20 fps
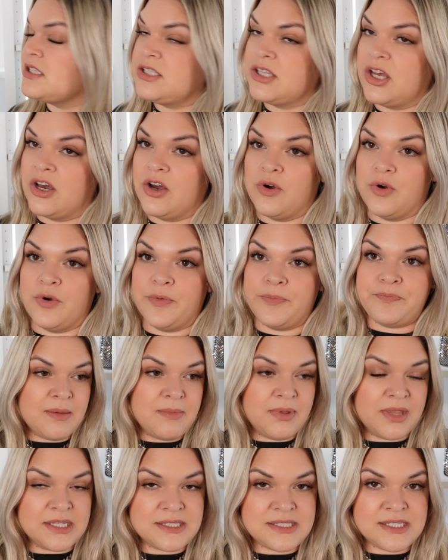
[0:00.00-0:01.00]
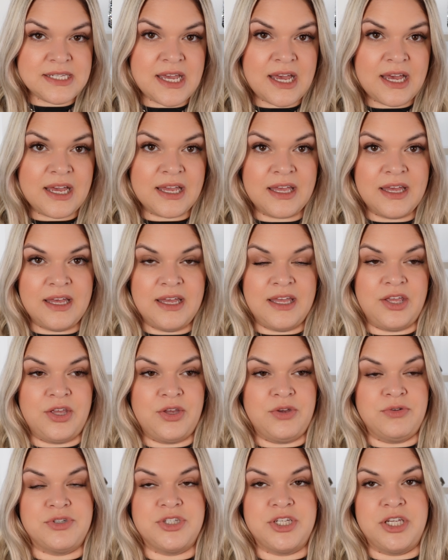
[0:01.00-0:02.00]
So Balenciaga and
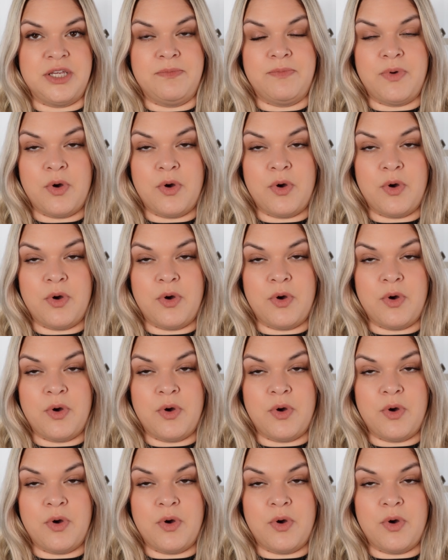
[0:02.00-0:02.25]
Gucci,